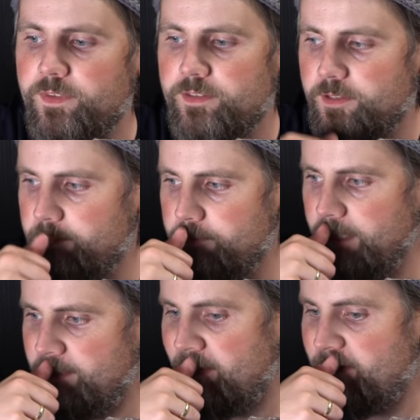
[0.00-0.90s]
So you
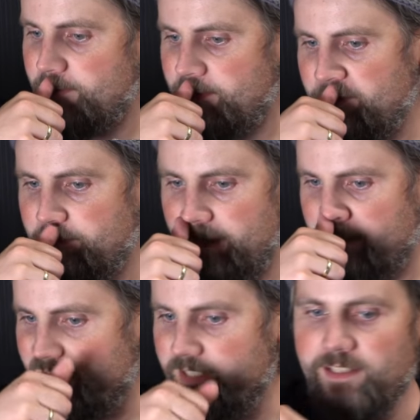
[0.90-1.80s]
get a lot of stuff
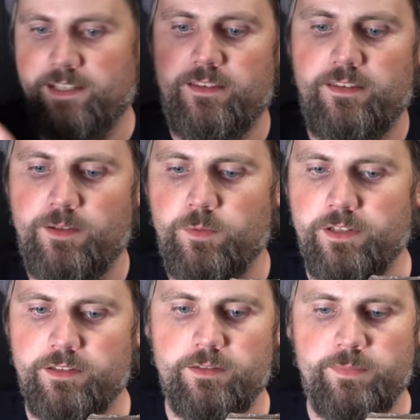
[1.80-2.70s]
actually in the one